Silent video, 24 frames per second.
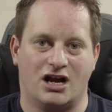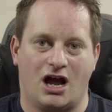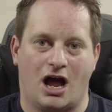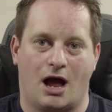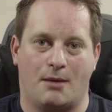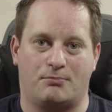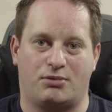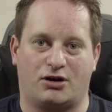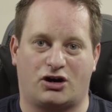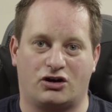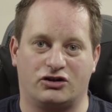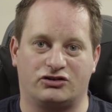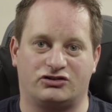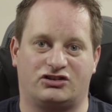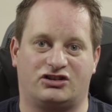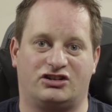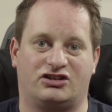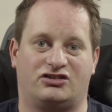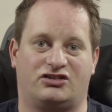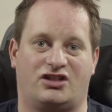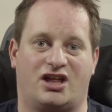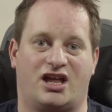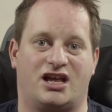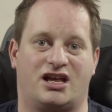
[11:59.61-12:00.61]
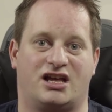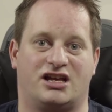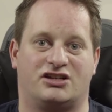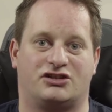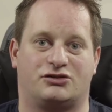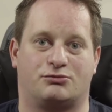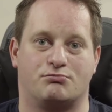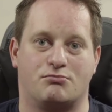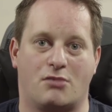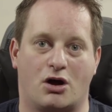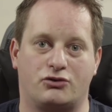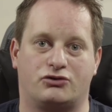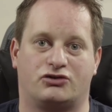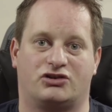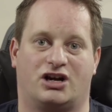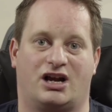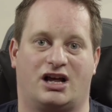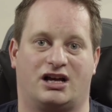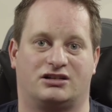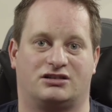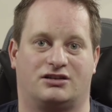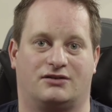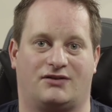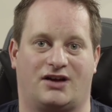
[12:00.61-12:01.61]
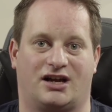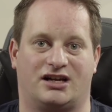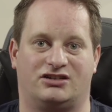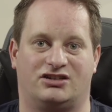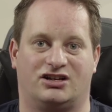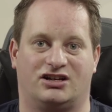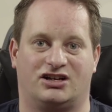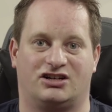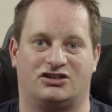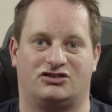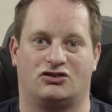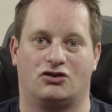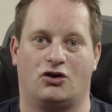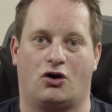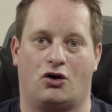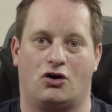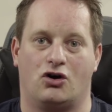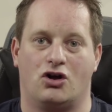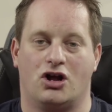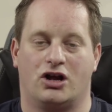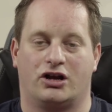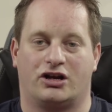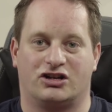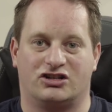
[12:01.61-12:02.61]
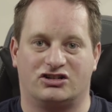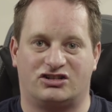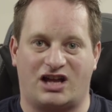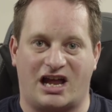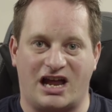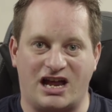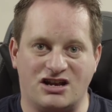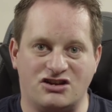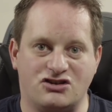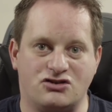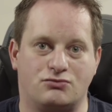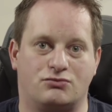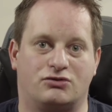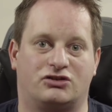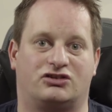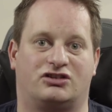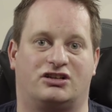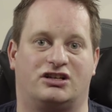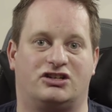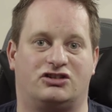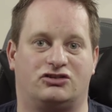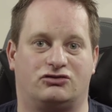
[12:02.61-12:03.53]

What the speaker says: and because this thing is motion activated, it's not continuously